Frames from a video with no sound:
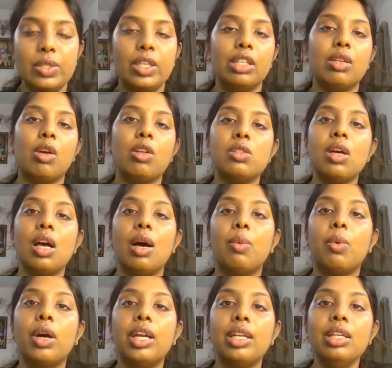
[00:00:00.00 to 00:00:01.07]
So it will also
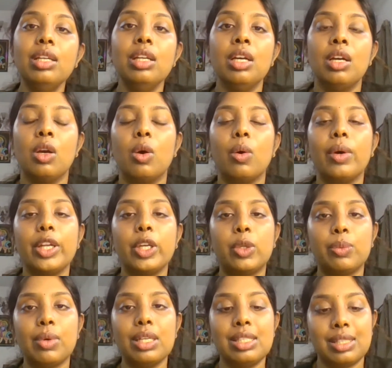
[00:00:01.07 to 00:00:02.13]
avoid it going
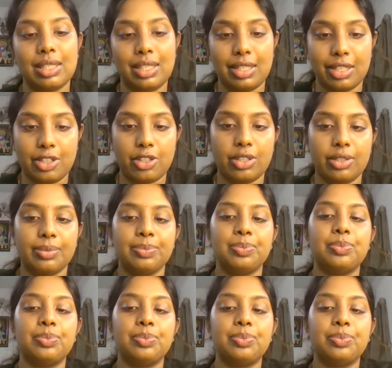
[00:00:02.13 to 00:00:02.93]
towards that direction.